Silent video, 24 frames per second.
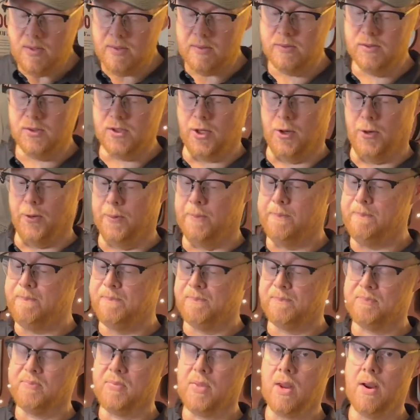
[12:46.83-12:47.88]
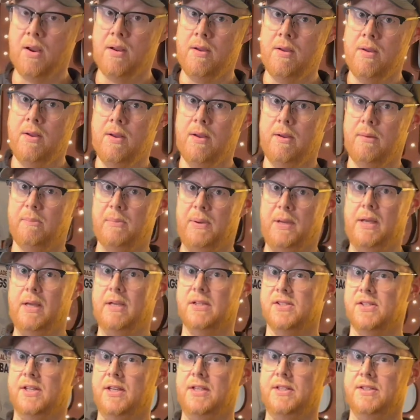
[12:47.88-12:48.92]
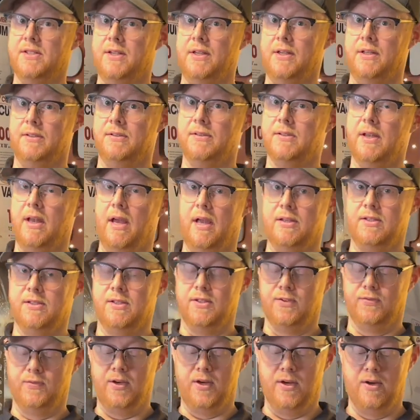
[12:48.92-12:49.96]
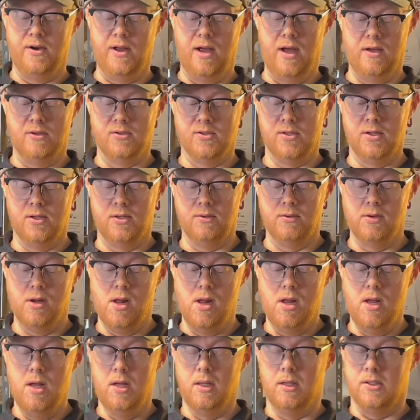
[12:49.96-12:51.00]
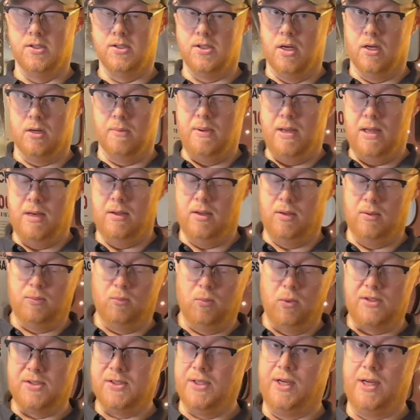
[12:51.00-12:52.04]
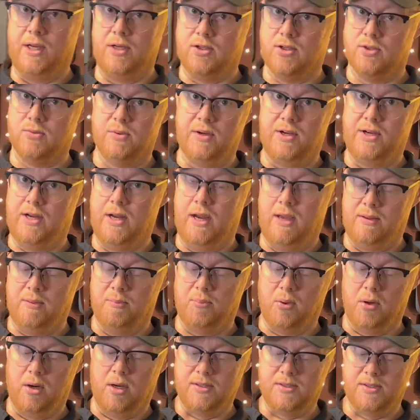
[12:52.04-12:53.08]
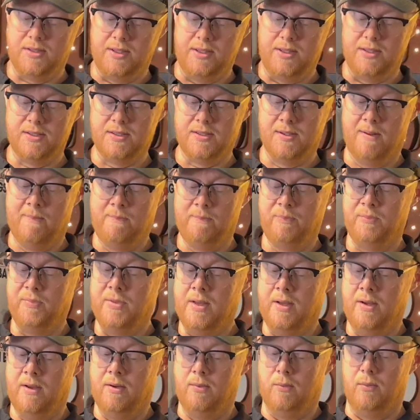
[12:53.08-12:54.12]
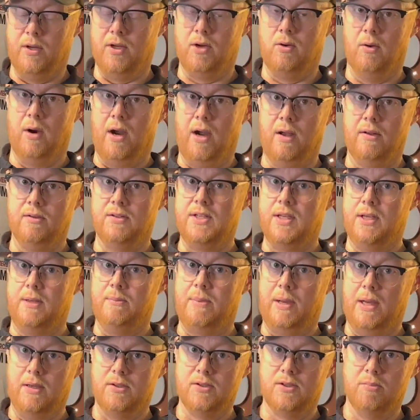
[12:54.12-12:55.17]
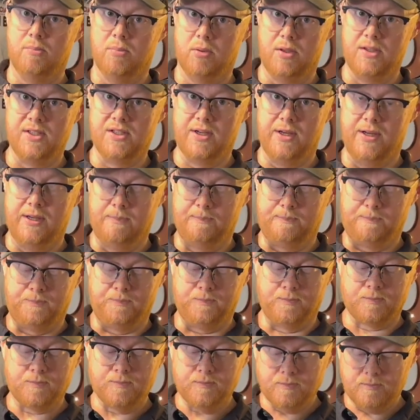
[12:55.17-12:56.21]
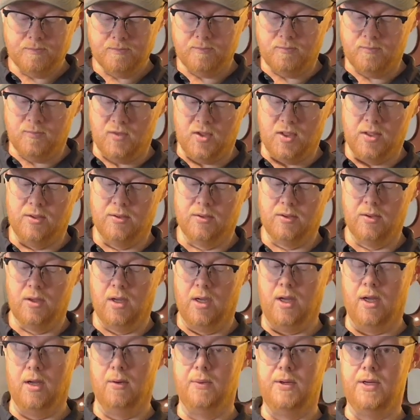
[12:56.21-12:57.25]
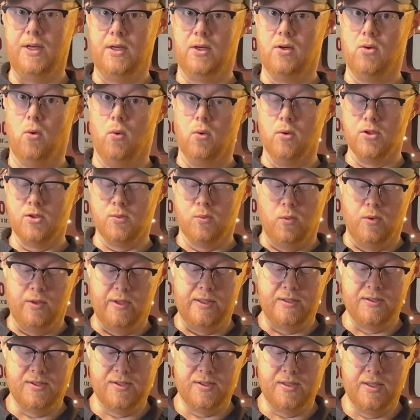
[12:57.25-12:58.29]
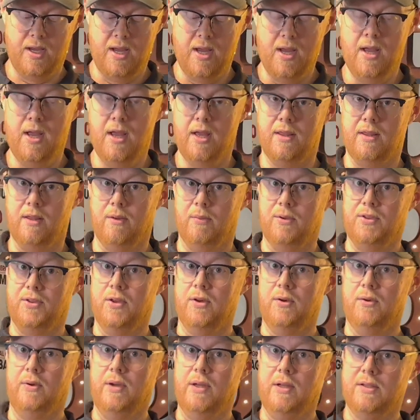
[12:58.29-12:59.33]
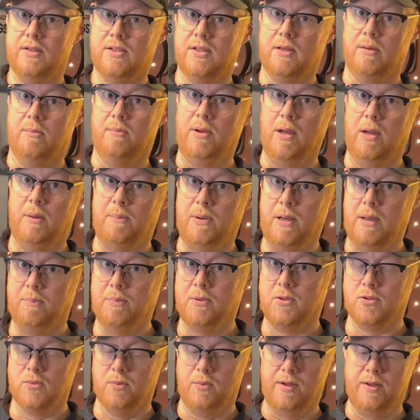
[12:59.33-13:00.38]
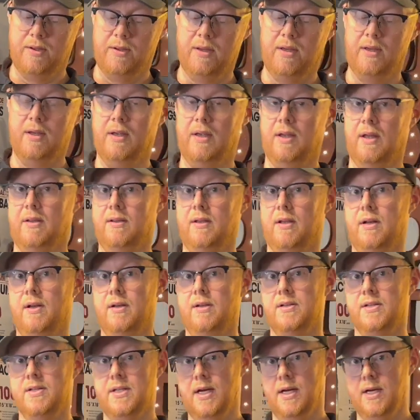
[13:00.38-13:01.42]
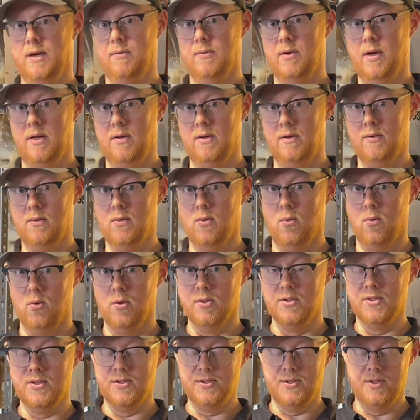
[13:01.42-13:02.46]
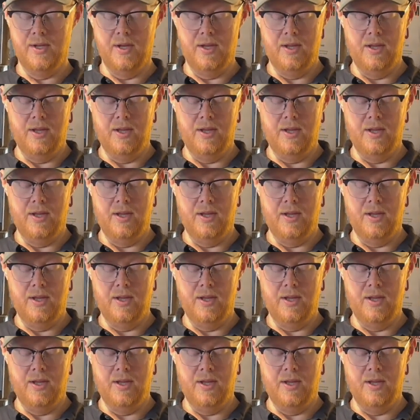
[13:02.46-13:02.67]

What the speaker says: So, PS Seasonings has this figured out. So, let's talk about, once again, just recap the process. We ground 10 pounds of brisket. We did coarse once, then we threw in some bell peppers with it, and then a second round of coarse